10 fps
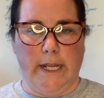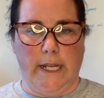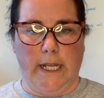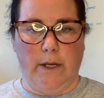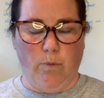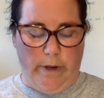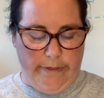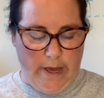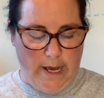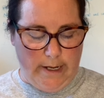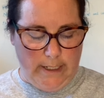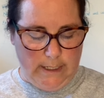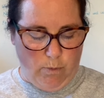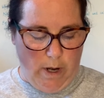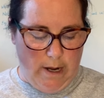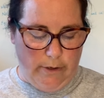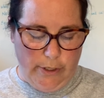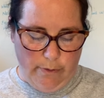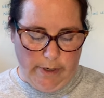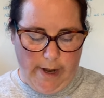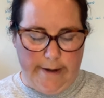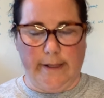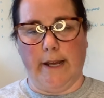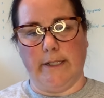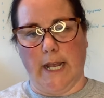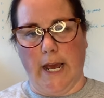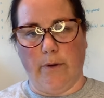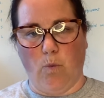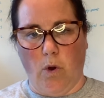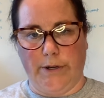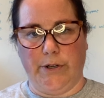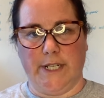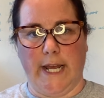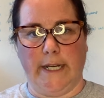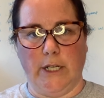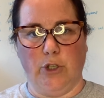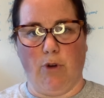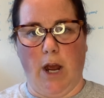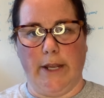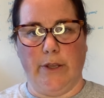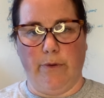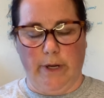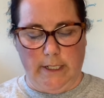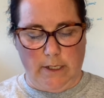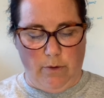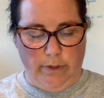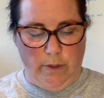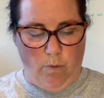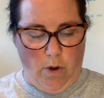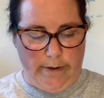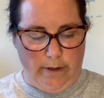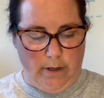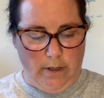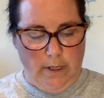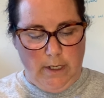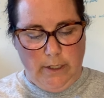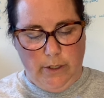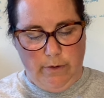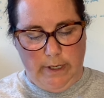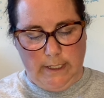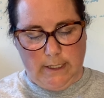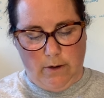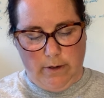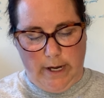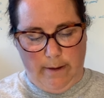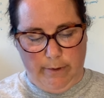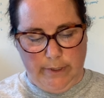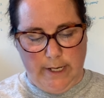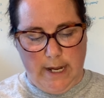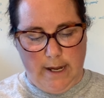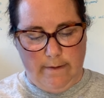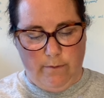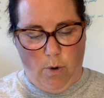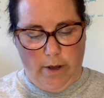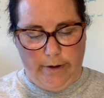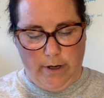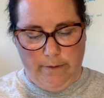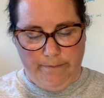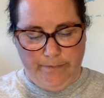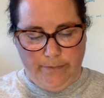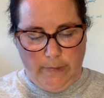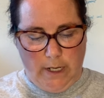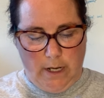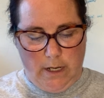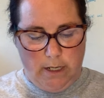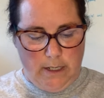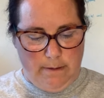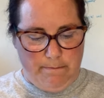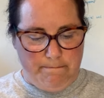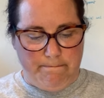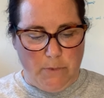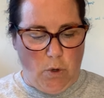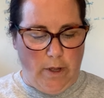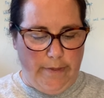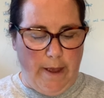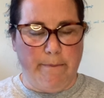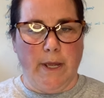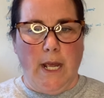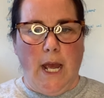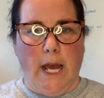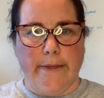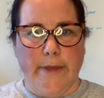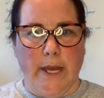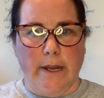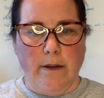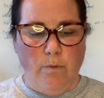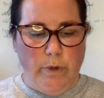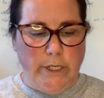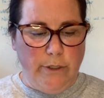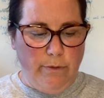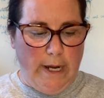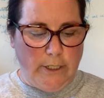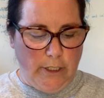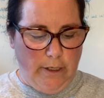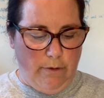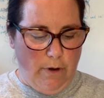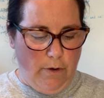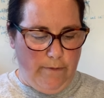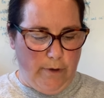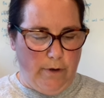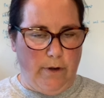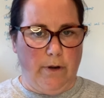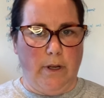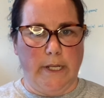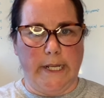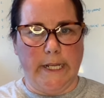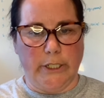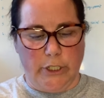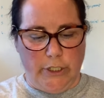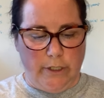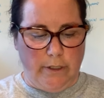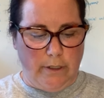in with that as well, you are not allowed to add water to any dry units. Only water units are able to have water on them. And then we do actually go over each